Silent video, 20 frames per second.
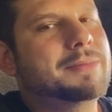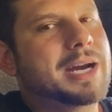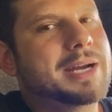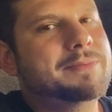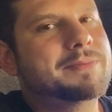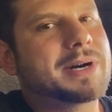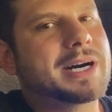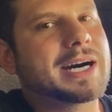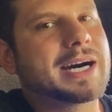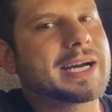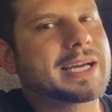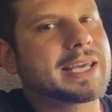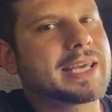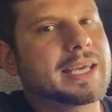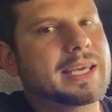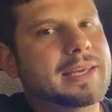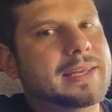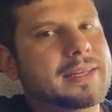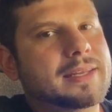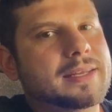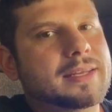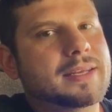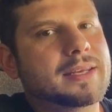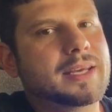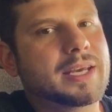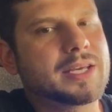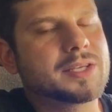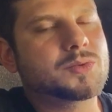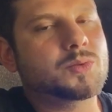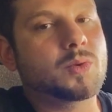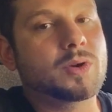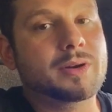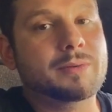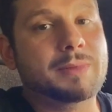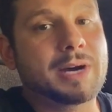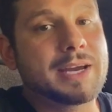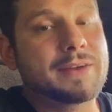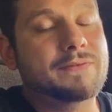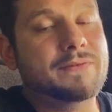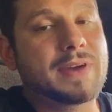my pocket is one of
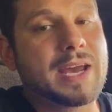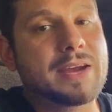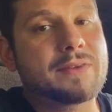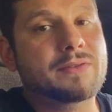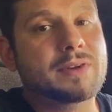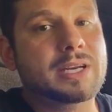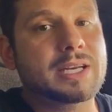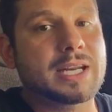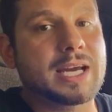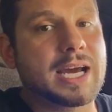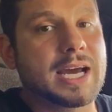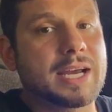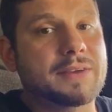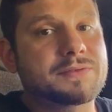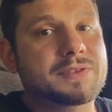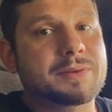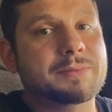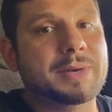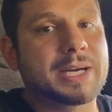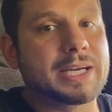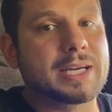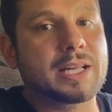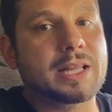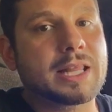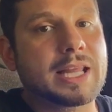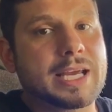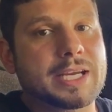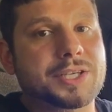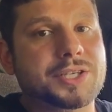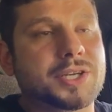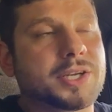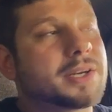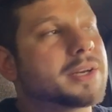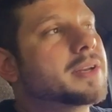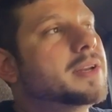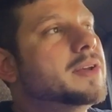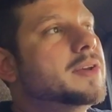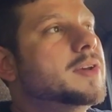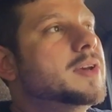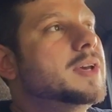my favorite knives in my collection.
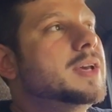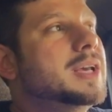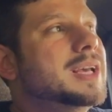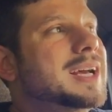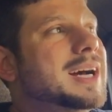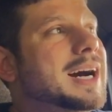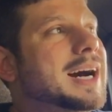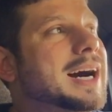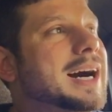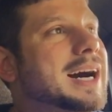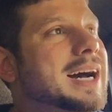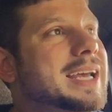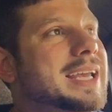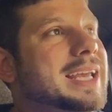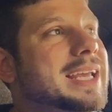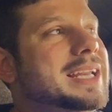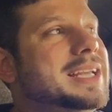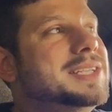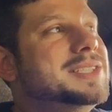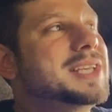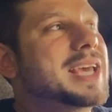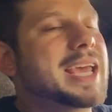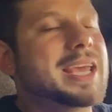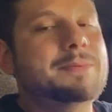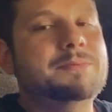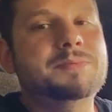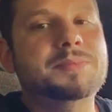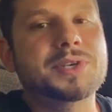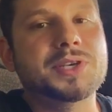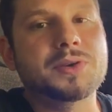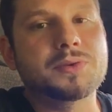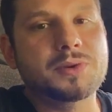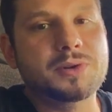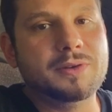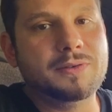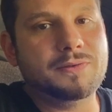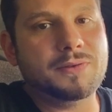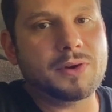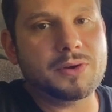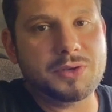It is a
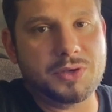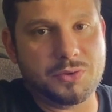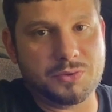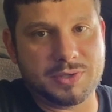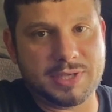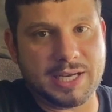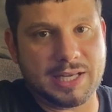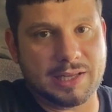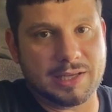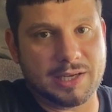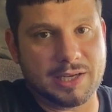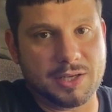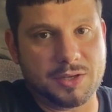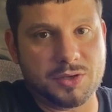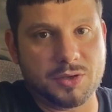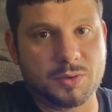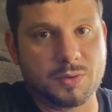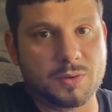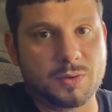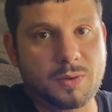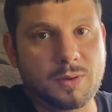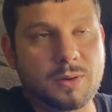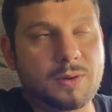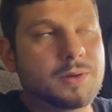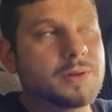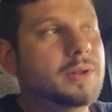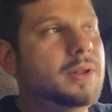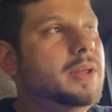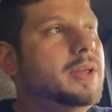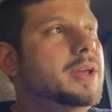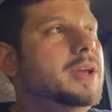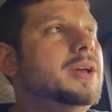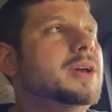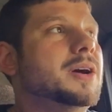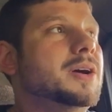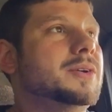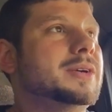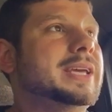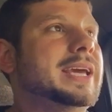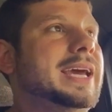beautiful utility tool.
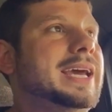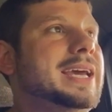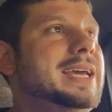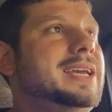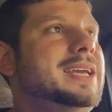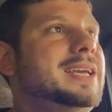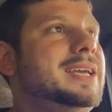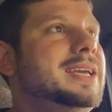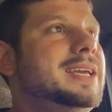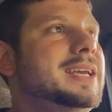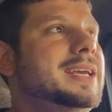Okay,